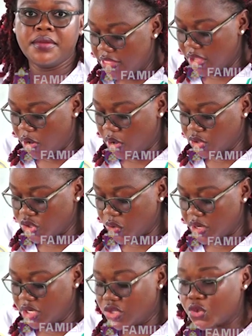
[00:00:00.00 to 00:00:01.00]
Then also
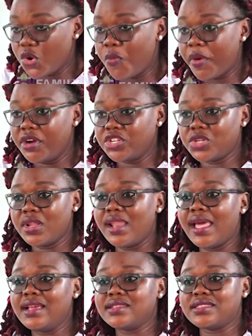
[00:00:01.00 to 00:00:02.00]
we need to
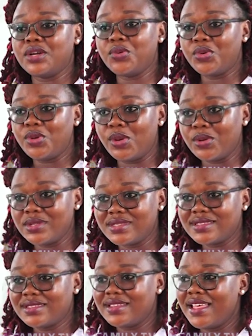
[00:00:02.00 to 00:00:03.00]
operationalize the good
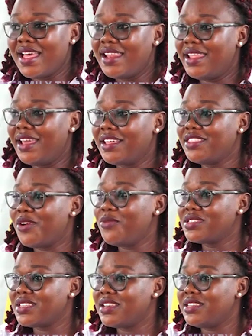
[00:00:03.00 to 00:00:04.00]
laws, like the
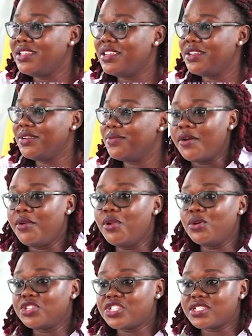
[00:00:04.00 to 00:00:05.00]
recently
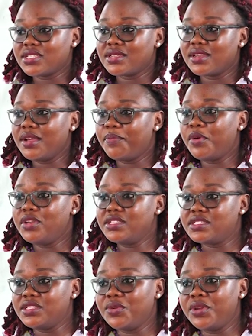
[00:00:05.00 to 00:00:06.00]
launched
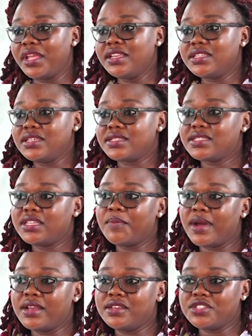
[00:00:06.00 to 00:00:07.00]
policy on ending
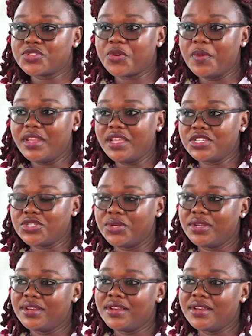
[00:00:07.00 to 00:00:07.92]
stigma and discrimination.